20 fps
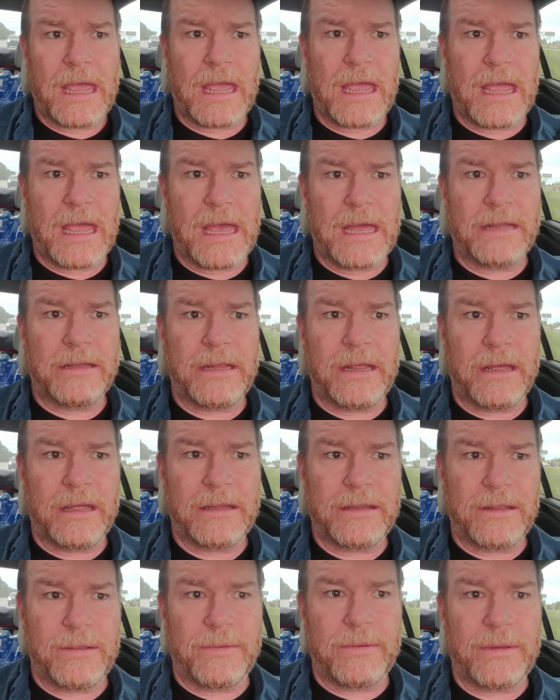And
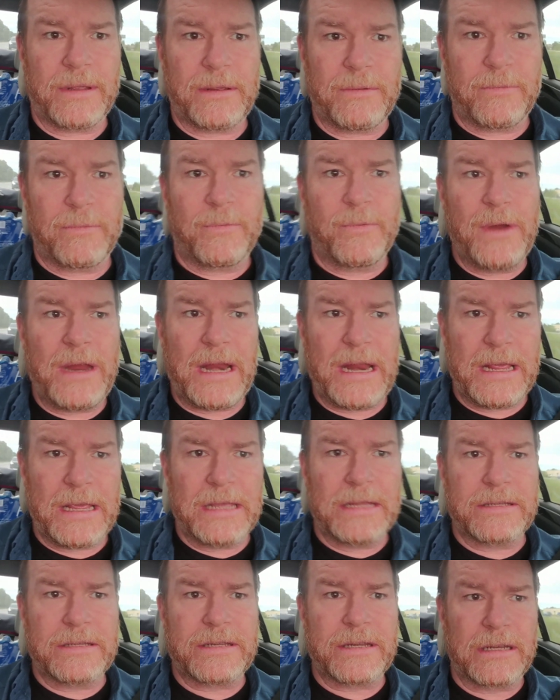the, uh, reading
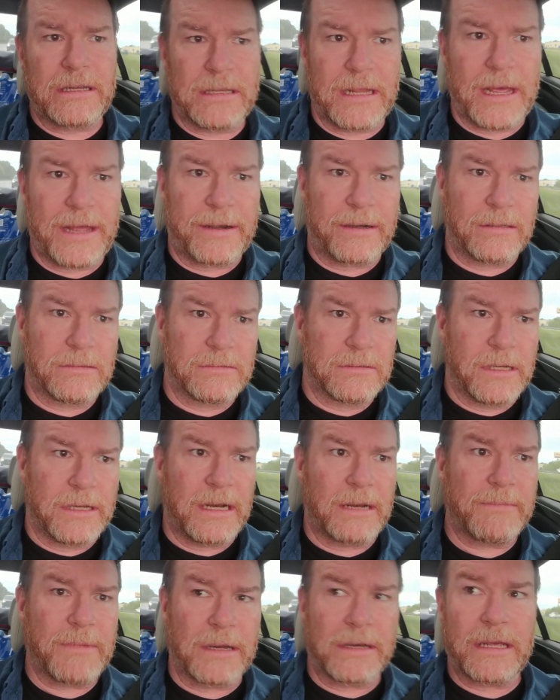into the letter,
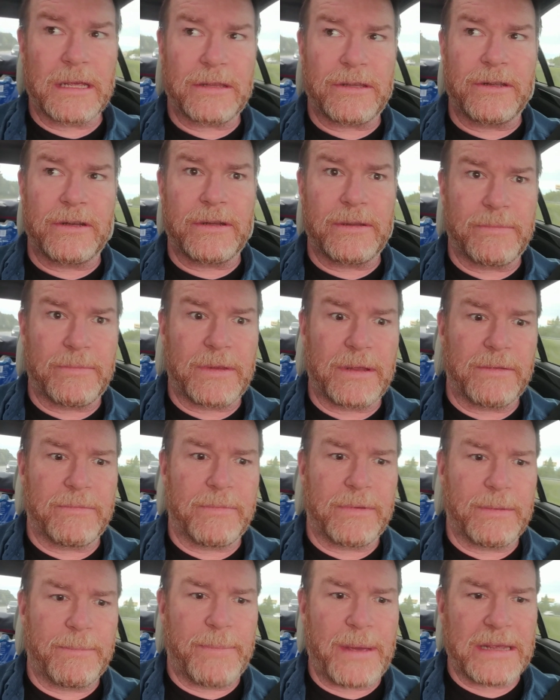and I'm going to get to the, the,
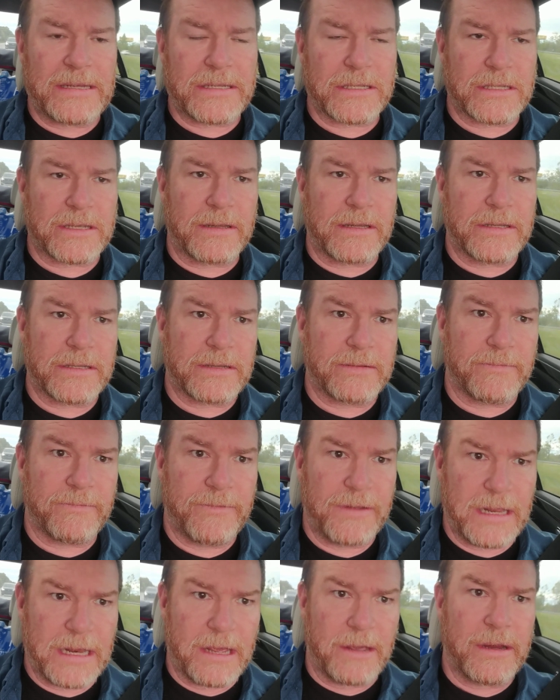the basis of this
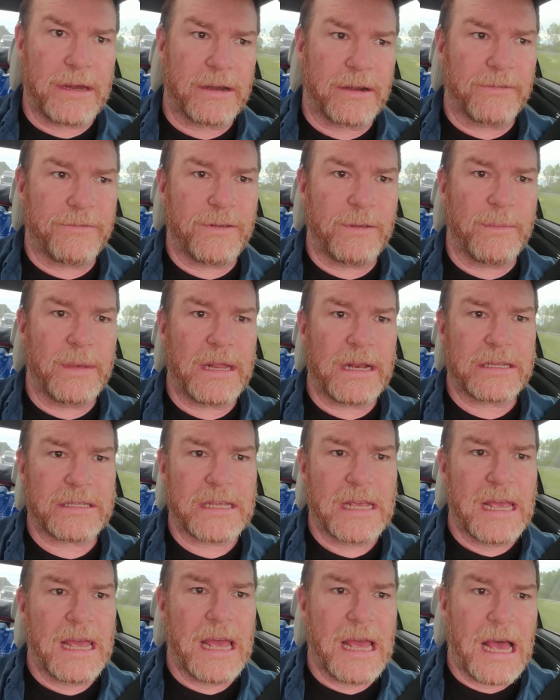video here in a few
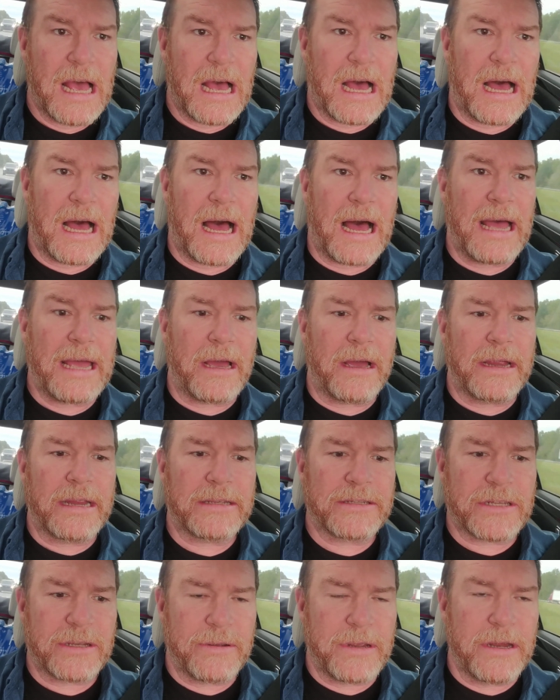minutes. I,
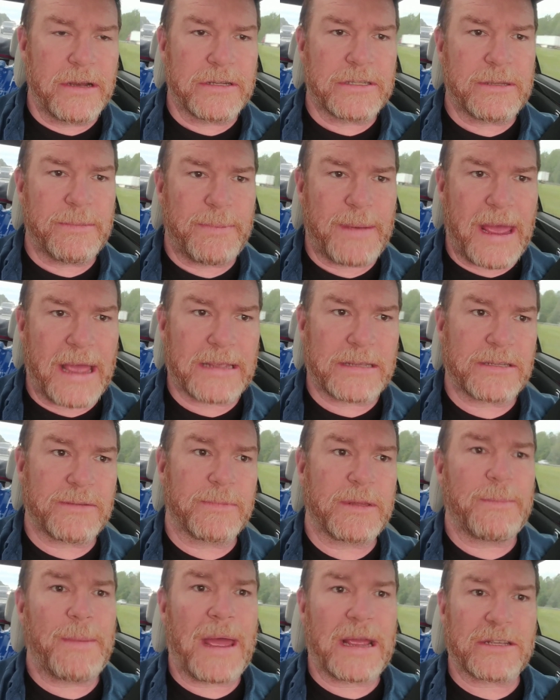I, so here's the back
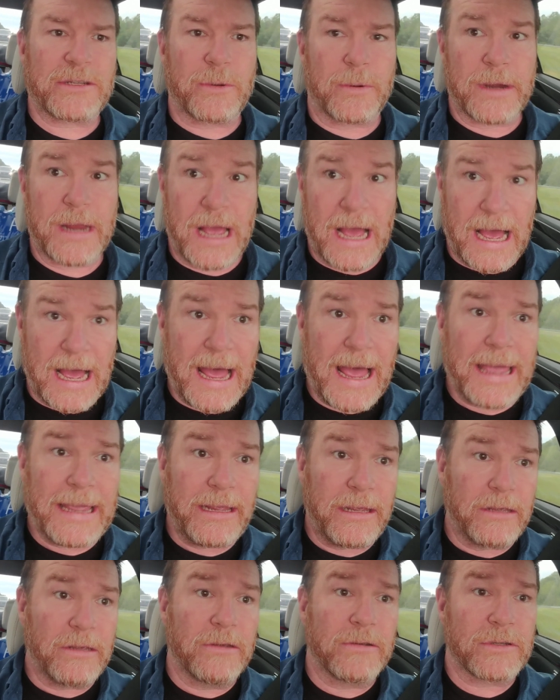the backstory. I
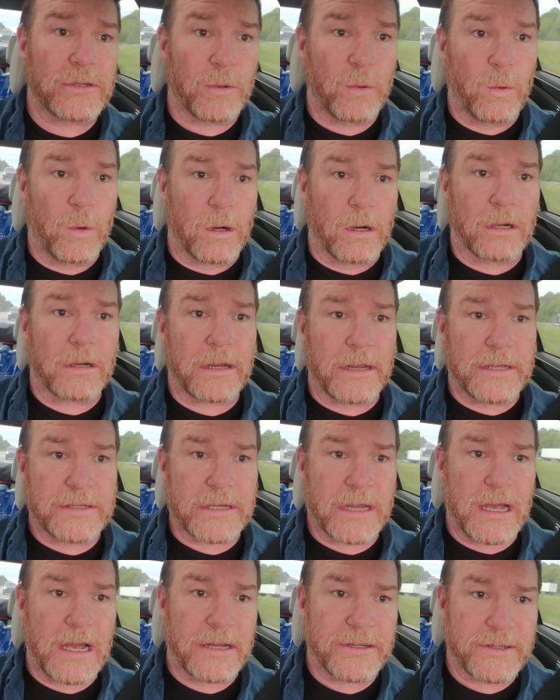used to work
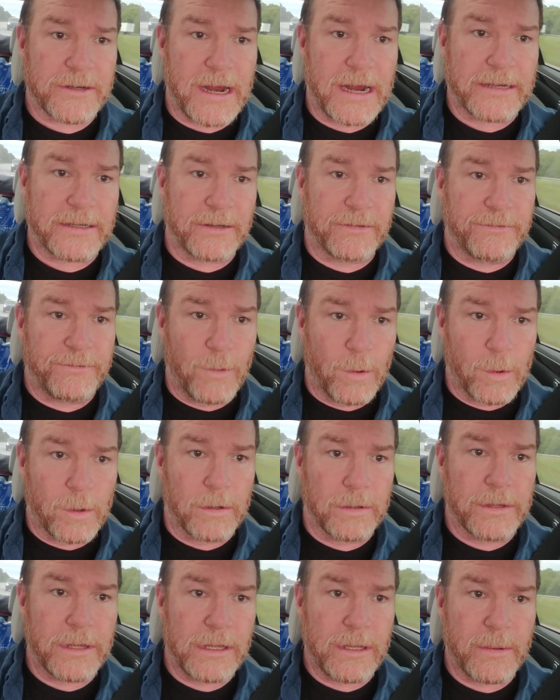as a contractor
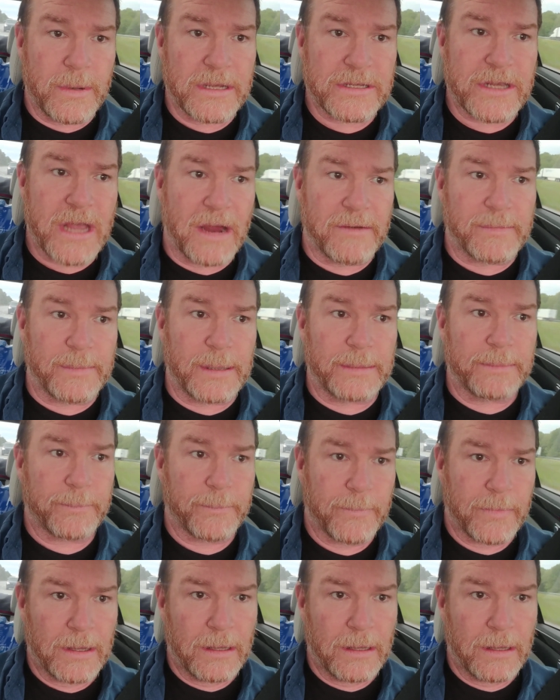for the U.S. government.